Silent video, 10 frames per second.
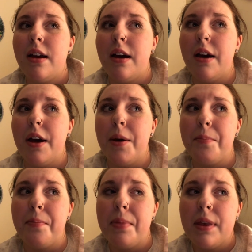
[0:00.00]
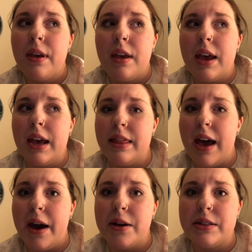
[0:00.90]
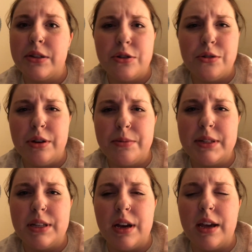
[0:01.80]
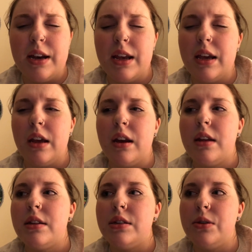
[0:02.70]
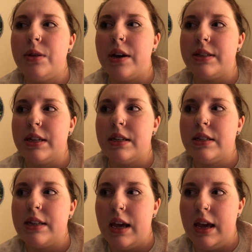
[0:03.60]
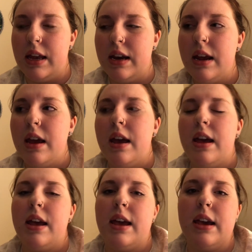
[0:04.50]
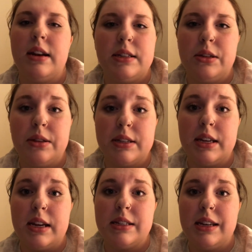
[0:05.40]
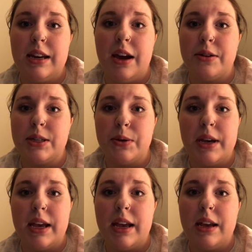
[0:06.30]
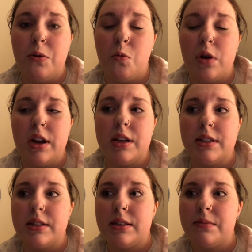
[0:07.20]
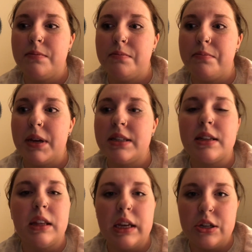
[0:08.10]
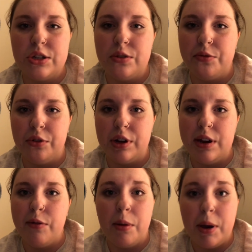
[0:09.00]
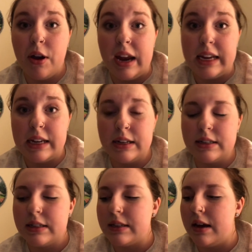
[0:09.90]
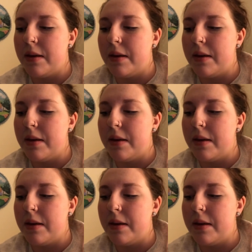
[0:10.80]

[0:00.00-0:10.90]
And that surgery was done in 2010, and it's 2018 now, so it was basically issue-free for about 8 years.